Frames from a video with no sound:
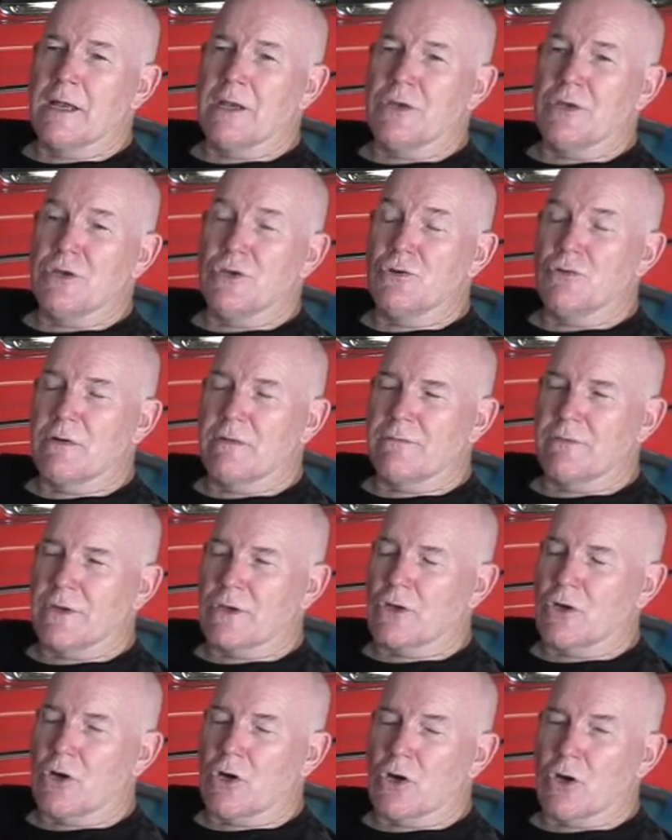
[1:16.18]
knew of the
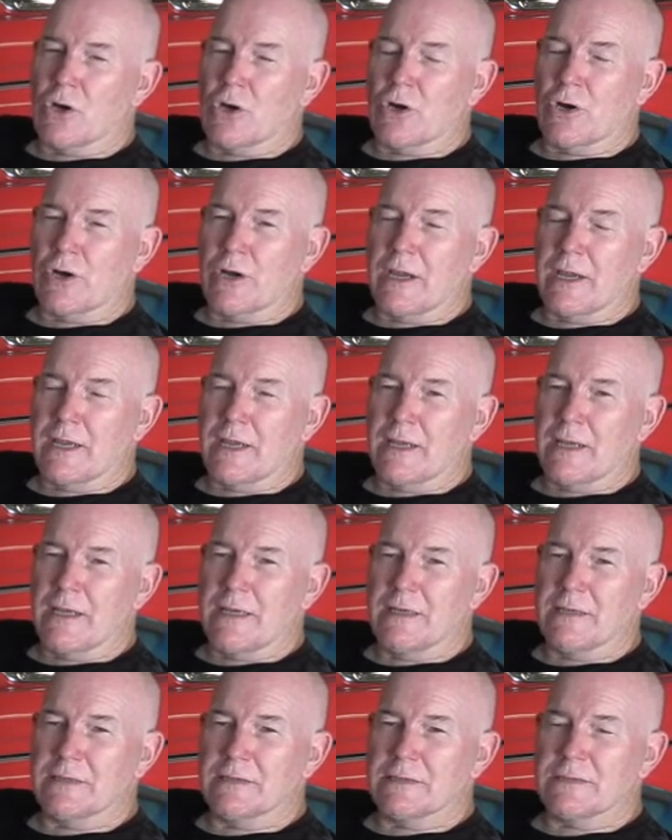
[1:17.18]
car, and
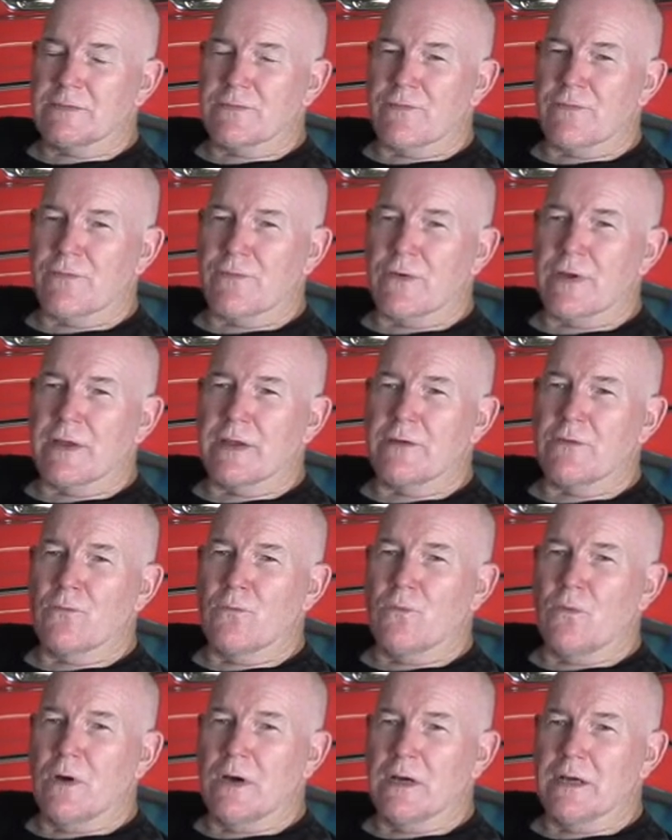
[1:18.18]
his friend
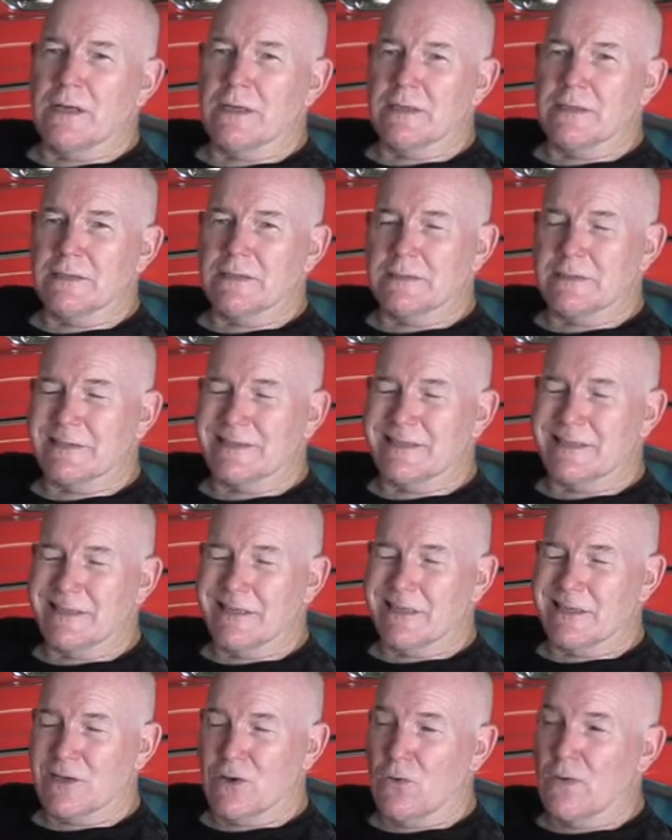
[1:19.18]
was
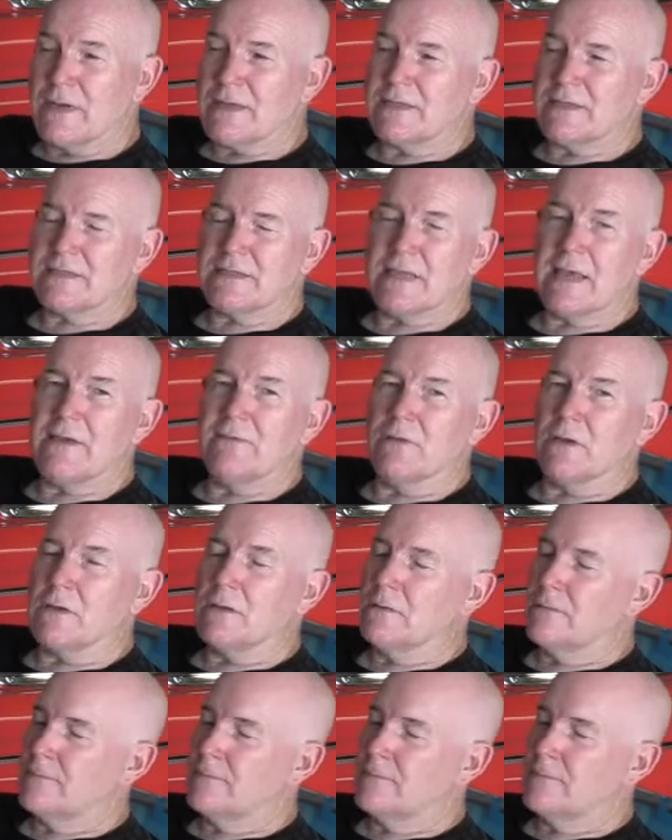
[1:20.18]
going to save it.